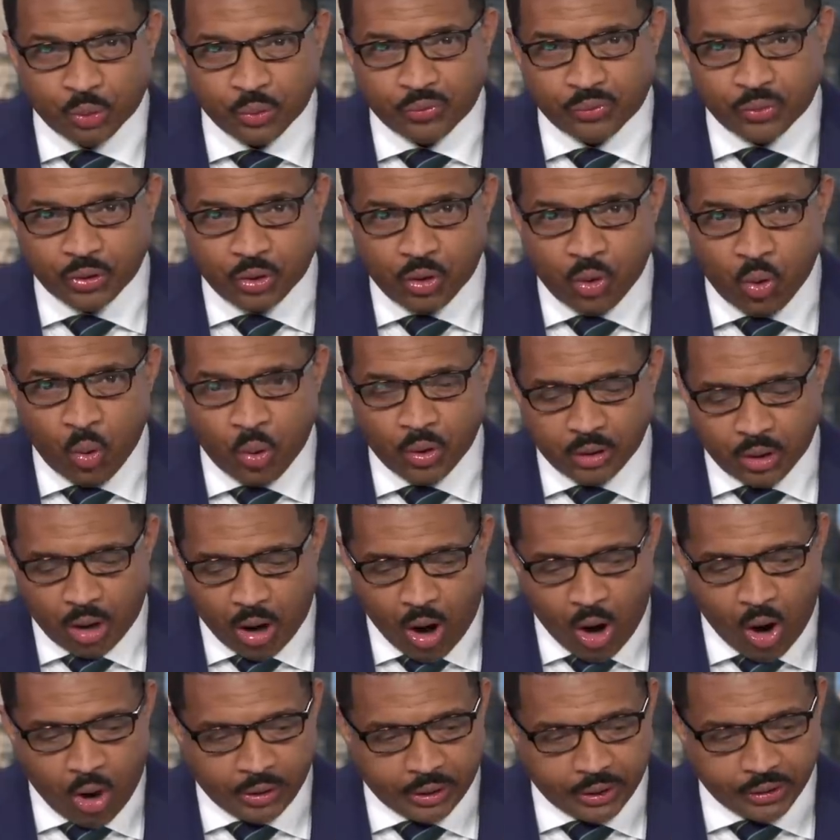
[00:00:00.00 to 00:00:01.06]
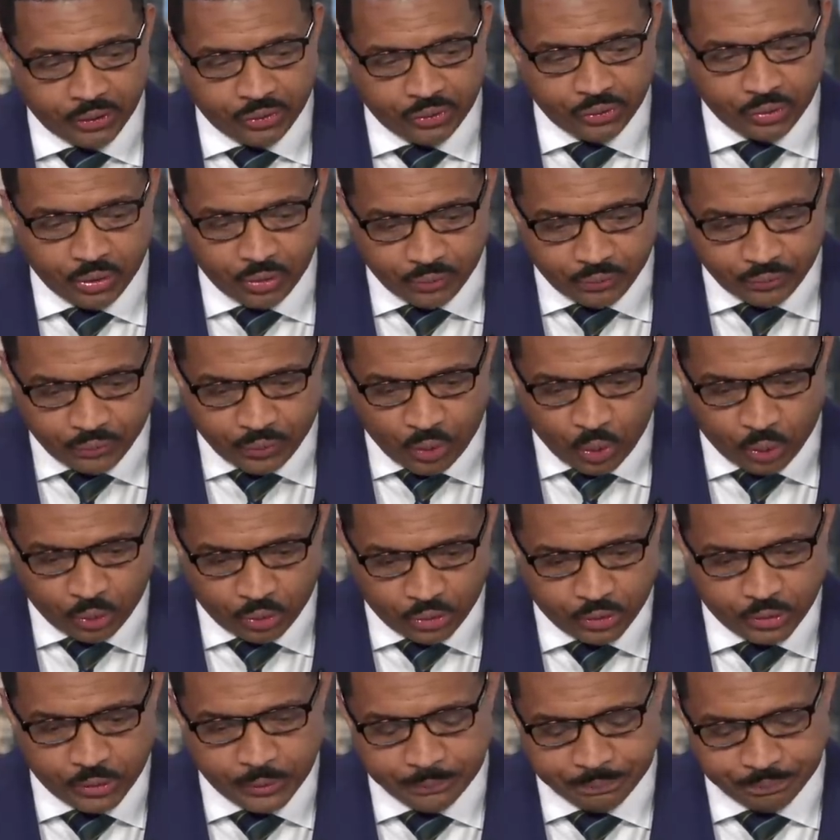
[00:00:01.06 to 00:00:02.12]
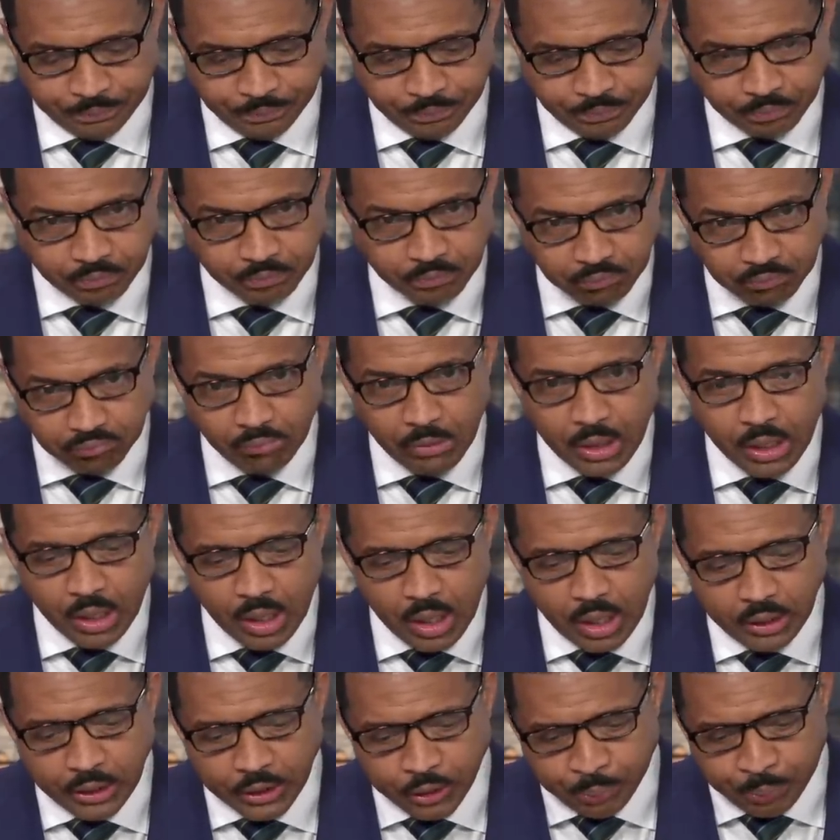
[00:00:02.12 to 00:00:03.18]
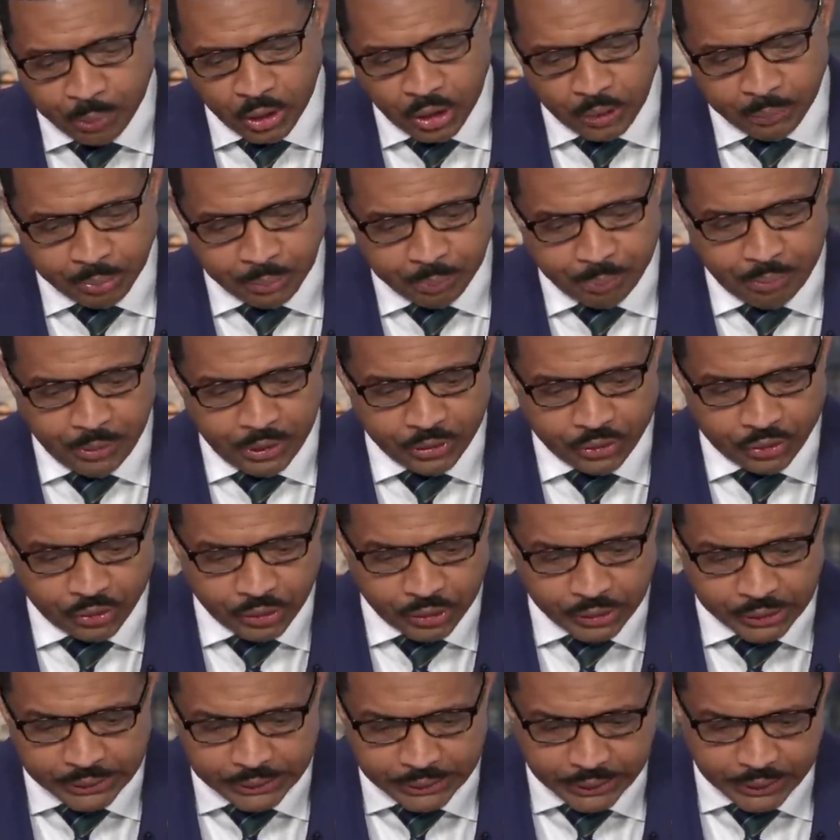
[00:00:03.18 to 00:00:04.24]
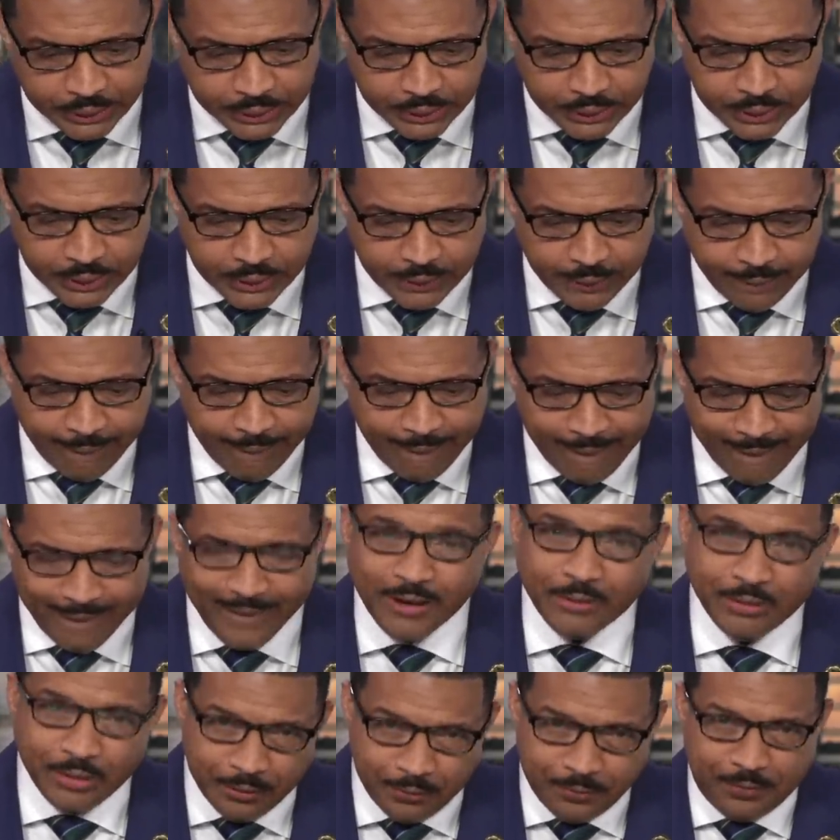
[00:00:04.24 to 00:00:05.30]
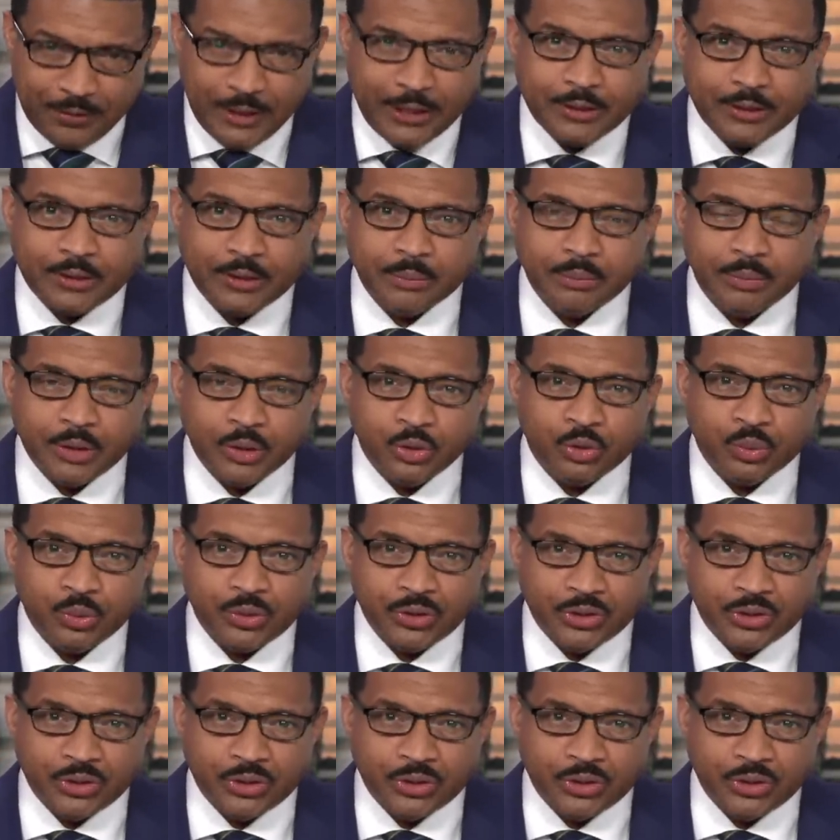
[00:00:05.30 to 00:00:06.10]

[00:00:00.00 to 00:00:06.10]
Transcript: for court August first. Let's put up a picture of the victim. This was